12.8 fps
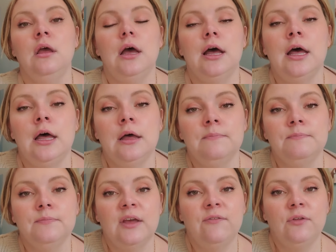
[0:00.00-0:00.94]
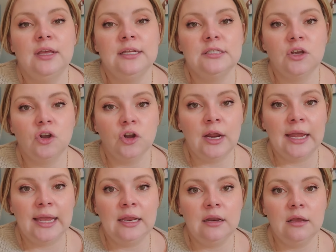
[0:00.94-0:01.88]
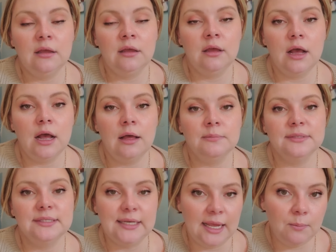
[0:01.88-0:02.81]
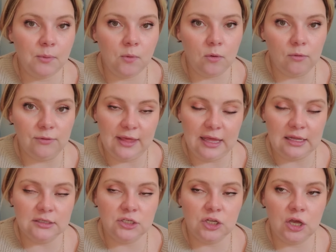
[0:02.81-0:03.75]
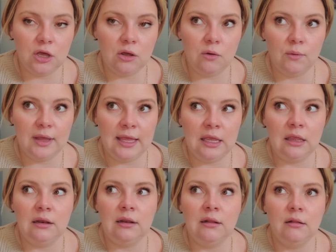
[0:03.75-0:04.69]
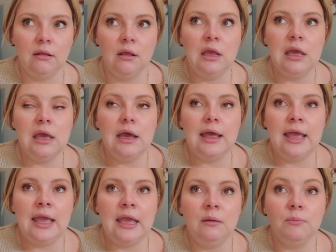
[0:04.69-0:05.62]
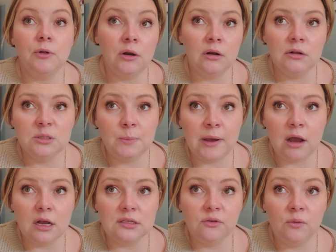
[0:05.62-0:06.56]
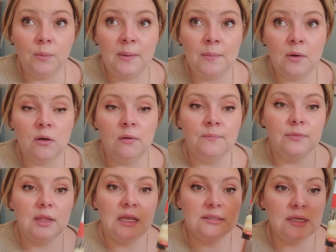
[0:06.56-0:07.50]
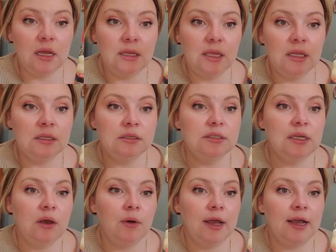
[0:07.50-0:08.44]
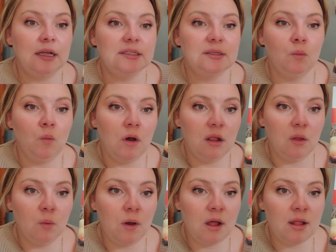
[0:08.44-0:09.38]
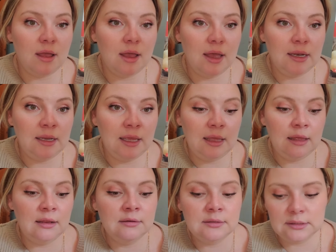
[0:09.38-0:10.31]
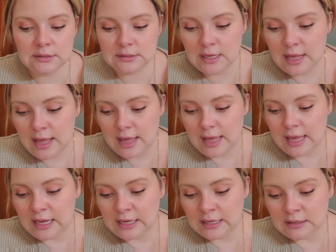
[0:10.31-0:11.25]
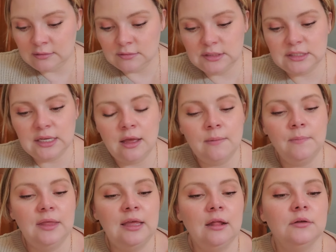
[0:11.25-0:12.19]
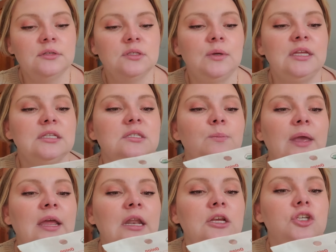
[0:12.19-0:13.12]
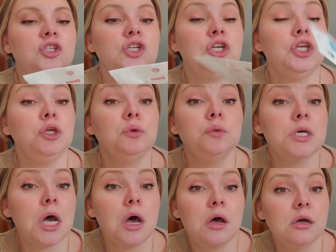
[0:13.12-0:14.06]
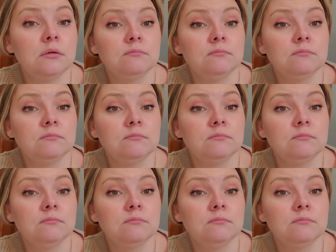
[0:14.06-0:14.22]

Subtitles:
I feel like it's a great staple thing to go in a produce box for people, is onions. So I got some Walla Walla onions and some yellow sweet Spanish Utah